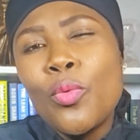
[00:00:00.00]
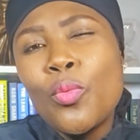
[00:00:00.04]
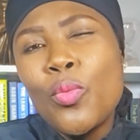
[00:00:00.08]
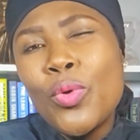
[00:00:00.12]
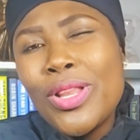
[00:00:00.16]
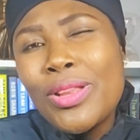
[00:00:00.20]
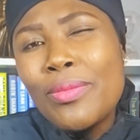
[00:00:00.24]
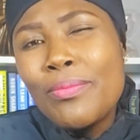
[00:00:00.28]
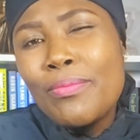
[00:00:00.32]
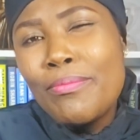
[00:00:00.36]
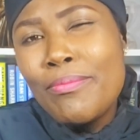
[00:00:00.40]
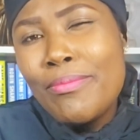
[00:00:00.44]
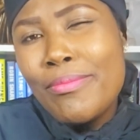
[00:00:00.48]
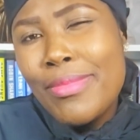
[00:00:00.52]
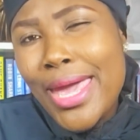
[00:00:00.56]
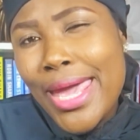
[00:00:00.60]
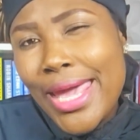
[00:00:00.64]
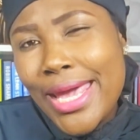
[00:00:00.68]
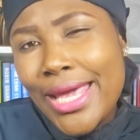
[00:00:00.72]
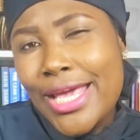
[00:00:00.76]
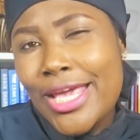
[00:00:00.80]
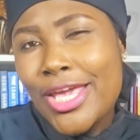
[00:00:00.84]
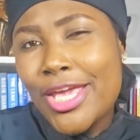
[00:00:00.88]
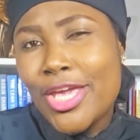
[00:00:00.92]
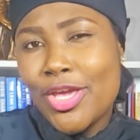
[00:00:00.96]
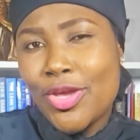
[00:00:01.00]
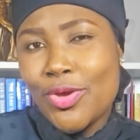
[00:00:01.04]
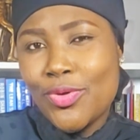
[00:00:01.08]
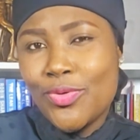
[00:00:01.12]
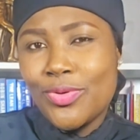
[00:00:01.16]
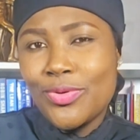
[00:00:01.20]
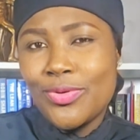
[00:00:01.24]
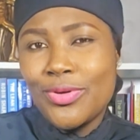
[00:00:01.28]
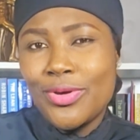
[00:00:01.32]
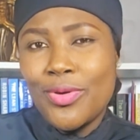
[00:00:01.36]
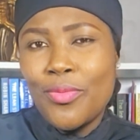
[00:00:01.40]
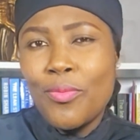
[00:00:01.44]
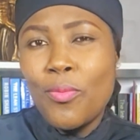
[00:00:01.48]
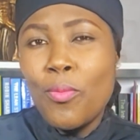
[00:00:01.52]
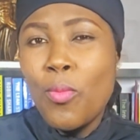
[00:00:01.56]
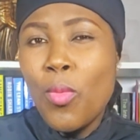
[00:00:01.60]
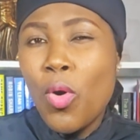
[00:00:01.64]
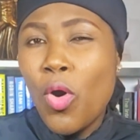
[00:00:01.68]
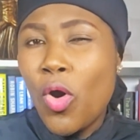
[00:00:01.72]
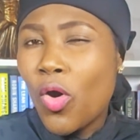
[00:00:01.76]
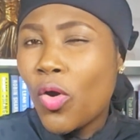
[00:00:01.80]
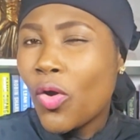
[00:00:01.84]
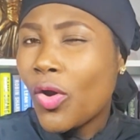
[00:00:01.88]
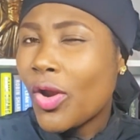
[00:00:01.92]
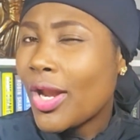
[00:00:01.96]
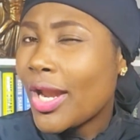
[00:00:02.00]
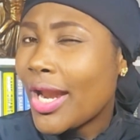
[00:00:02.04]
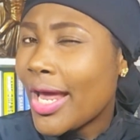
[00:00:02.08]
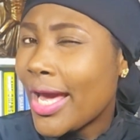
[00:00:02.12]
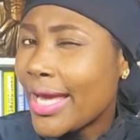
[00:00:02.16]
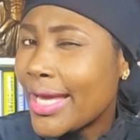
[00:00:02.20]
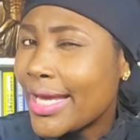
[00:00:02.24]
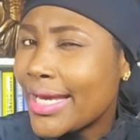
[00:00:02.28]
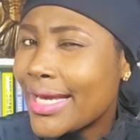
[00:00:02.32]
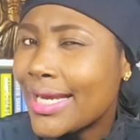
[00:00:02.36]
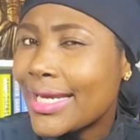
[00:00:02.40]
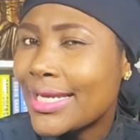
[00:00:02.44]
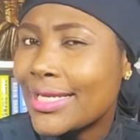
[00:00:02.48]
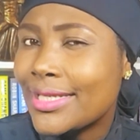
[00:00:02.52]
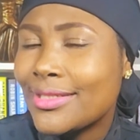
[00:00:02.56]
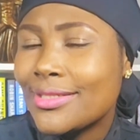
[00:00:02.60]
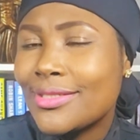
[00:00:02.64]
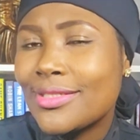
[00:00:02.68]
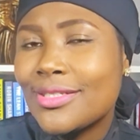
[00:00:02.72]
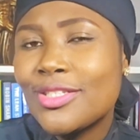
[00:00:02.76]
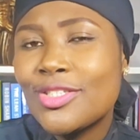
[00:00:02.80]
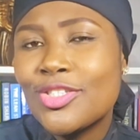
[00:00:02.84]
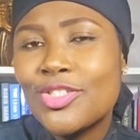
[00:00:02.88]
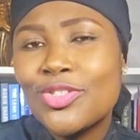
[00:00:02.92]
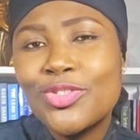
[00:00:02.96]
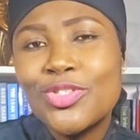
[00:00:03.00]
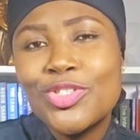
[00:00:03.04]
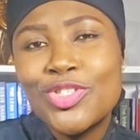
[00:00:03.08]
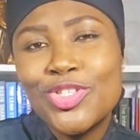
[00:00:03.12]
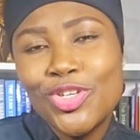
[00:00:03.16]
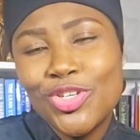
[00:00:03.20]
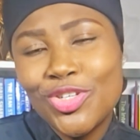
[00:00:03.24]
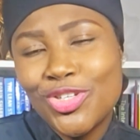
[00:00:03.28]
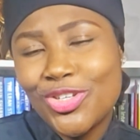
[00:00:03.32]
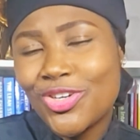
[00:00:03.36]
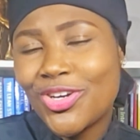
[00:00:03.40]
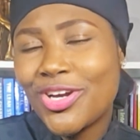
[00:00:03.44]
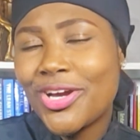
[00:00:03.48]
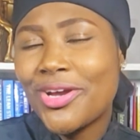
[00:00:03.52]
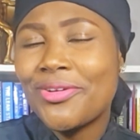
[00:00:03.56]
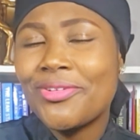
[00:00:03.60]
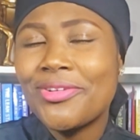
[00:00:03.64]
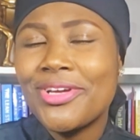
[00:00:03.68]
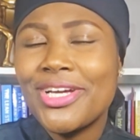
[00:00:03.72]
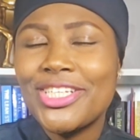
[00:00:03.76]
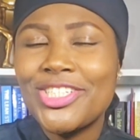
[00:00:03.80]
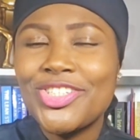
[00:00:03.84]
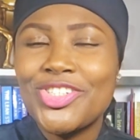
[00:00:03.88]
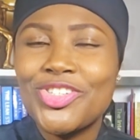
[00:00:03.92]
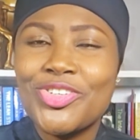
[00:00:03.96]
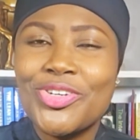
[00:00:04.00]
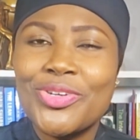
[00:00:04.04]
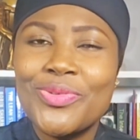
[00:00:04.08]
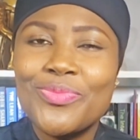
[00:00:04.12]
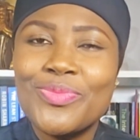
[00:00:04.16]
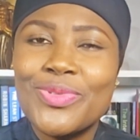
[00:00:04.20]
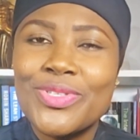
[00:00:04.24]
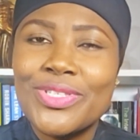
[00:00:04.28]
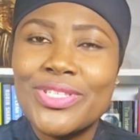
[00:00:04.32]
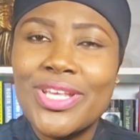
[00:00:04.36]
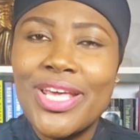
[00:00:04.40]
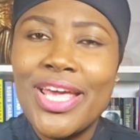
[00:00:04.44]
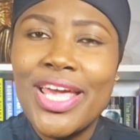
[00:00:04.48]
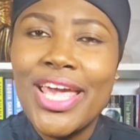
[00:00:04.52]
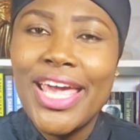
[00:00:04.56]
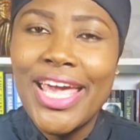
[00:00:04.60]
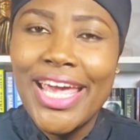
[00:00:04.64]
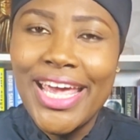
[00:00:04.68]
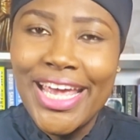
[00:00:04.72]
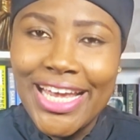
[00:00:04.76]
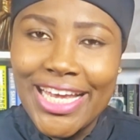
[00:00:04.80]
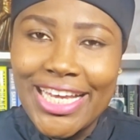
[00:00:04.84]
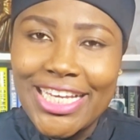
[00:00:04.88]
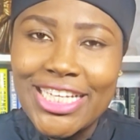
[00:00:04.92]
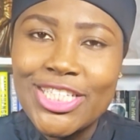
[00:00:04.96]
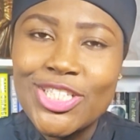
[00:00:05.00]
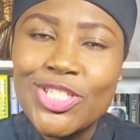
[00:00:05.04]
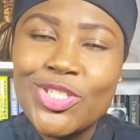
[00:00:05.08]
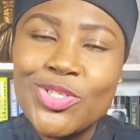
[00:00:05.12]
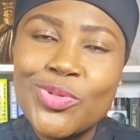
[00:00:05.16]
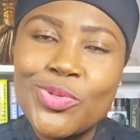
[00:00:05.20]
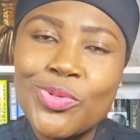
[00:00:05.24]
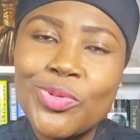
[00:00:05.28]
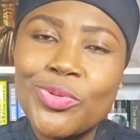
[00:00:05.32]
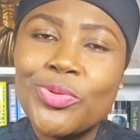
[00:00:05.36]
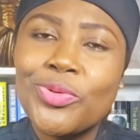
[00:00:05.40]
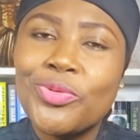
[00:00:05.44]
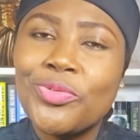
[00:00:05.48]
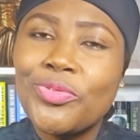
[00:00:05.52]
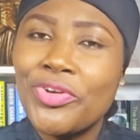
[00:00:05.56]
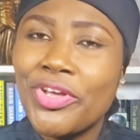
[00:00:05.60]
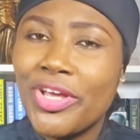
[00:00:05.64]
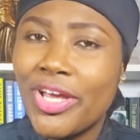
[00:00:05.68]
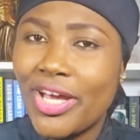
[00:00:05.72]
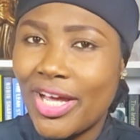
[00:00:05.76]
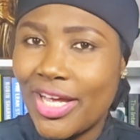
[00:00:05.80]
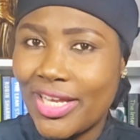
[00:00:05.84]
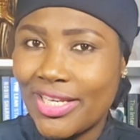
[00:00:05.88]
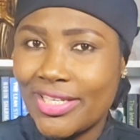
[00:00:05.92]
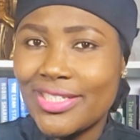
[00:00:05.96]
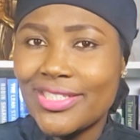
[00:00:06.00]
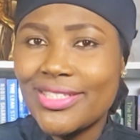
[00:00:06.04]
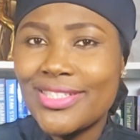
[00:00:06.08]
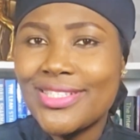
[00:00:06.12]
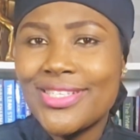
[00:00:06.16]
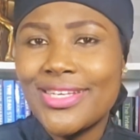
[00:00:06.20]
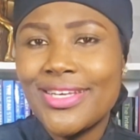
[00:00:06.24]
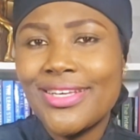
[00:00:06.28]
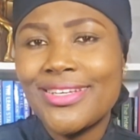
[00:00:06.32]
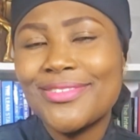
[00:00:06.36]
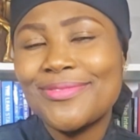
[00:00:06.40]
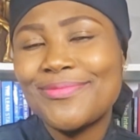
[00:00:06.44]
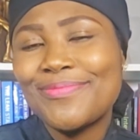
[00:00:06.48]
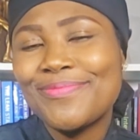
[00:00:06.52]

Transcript: will make you more likely to turn your career dreams into reality.